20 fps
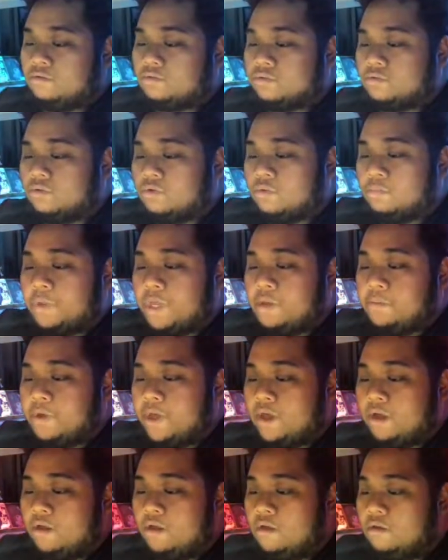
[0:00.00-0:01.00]
or
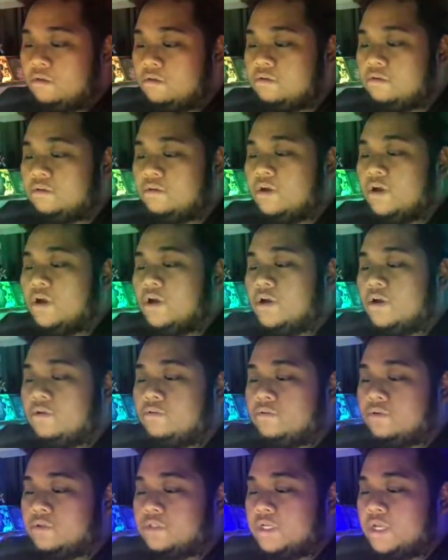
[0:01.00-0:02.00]
PayPal,
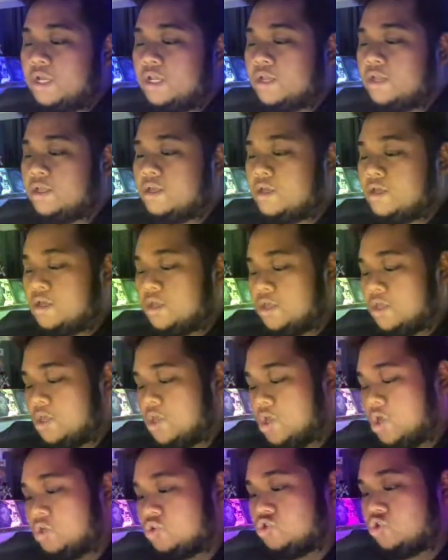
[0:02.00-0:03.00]
Rosalia,
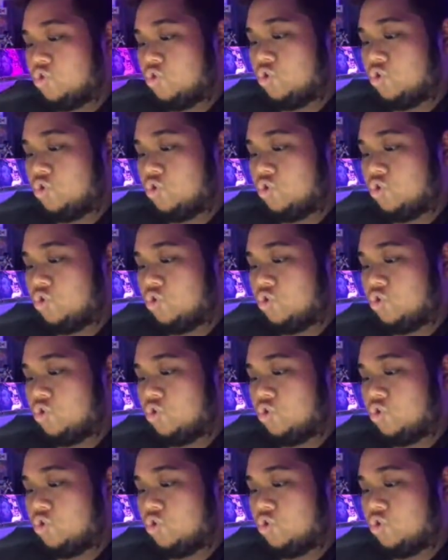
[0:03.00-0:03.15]
Gelslu,